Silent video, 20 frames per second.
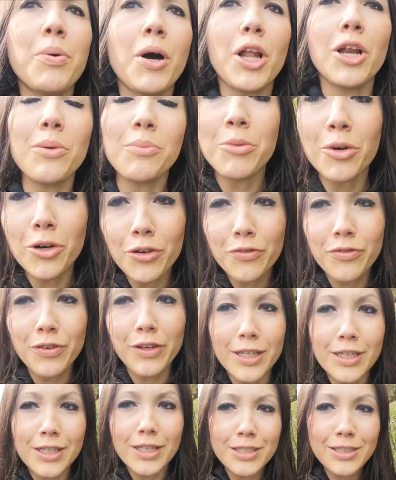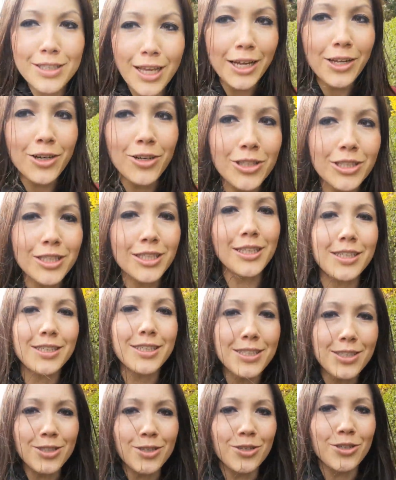polymorphic psychotic
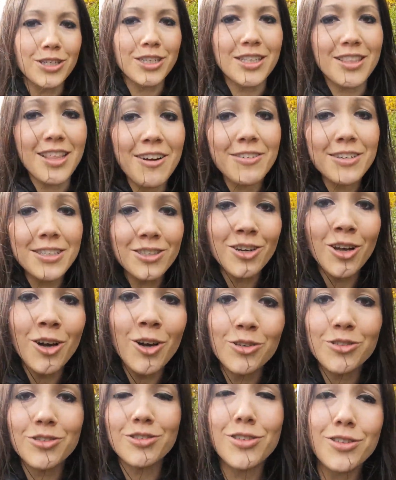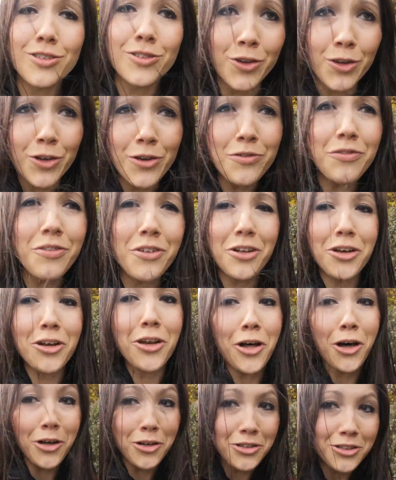disorder, there is not an awful
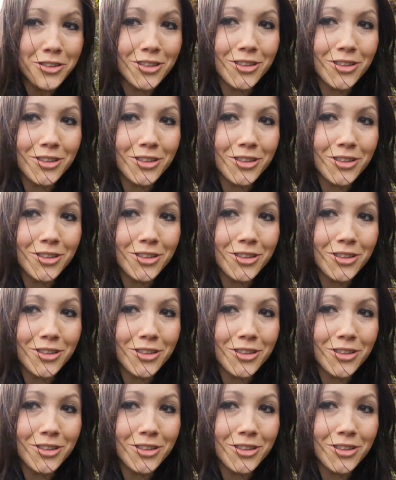lot